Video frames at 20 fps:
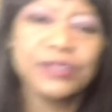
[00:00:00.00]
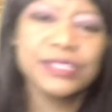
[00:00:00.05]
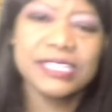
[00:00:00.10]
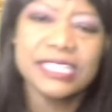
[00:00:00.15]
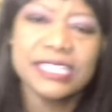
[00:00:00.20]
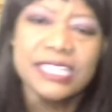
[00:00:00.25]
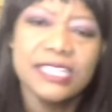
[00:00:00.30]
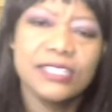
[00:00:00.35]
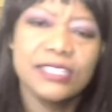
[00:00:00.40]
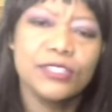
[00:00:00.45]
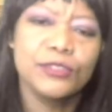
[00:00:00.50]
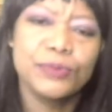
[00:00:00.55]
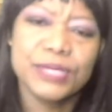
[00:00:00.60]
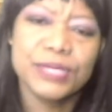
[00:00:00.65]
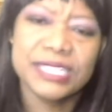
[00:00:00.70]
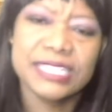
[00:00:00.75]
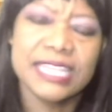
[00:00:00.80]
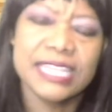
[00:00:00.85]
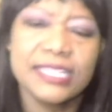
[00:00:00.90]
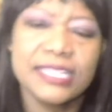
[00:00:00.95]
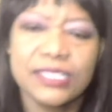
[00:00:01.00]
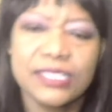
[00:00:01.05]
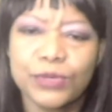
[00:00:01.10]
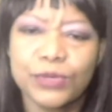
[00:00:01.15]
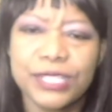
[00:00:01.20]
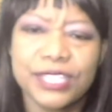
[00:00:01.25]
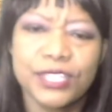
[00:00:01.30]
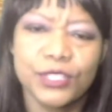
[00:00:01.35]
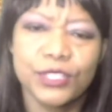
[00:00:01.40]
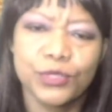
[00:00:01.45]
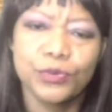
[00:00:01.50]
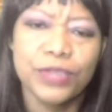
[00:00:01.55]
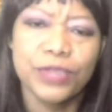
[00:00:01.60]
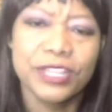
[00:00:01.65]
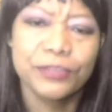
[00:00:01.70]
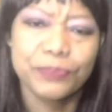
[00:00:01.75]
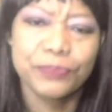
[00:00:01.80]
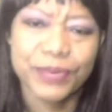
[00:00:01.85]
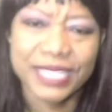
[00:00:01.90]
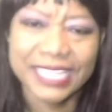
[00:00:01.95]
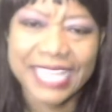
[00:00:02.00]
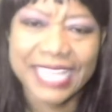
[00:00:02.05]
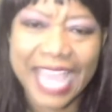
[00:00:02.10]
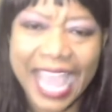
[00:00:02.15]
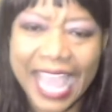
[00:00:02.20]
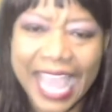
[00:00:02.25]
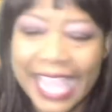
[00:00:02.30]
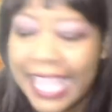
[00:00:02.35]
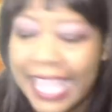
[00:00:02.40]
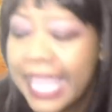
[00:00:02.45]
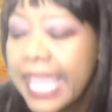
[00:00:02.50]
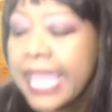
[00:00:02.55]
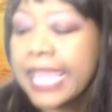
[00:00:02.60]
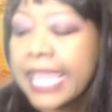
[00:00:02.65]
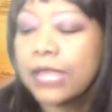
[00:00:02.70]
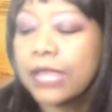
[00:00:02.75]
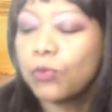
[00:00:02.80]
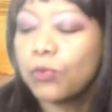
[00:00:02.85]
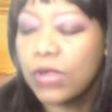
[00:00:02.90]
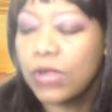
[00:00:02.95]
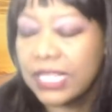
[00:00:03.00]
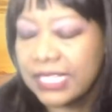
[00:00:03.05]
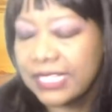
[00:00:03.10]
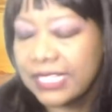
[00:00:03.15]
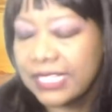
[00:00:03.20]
he's obsessed with this rugby guy. Was it